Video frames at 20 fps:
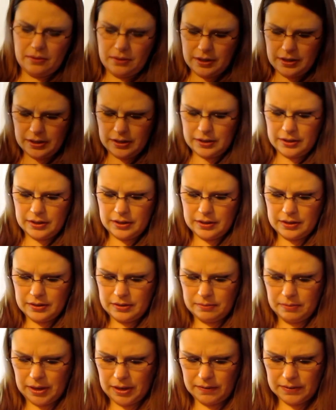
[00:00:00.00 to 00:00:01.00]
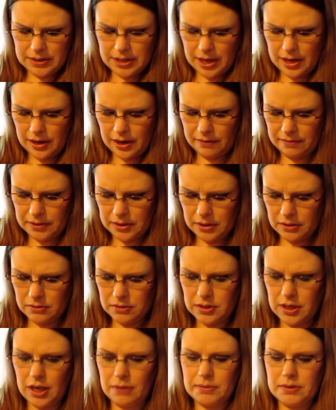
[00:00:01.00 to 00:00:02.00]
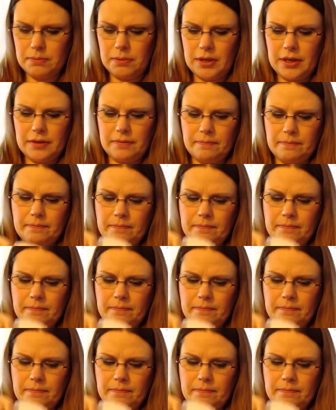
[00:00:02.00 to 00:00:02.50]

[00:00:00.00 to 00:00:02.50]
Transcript: I might even take it off the Q-snaps, but